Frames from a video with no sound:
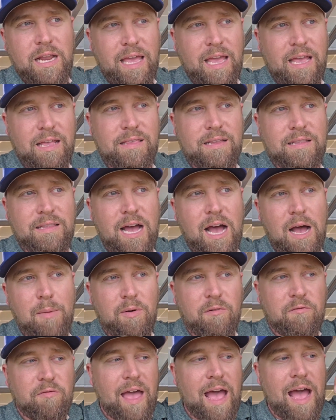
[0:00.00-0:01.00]
hit the
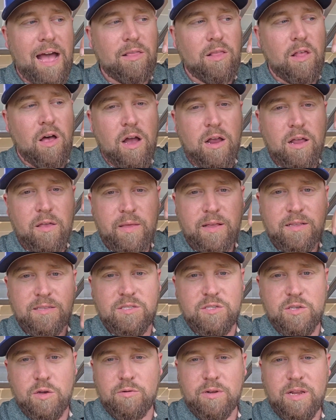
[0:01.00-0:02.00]
top of that log and
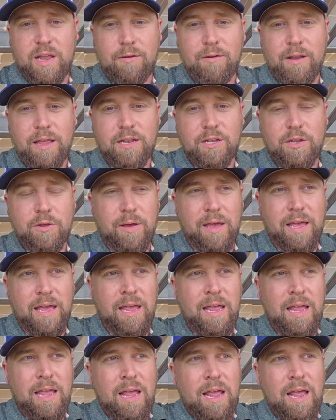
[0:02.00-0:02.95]
then soak down into it.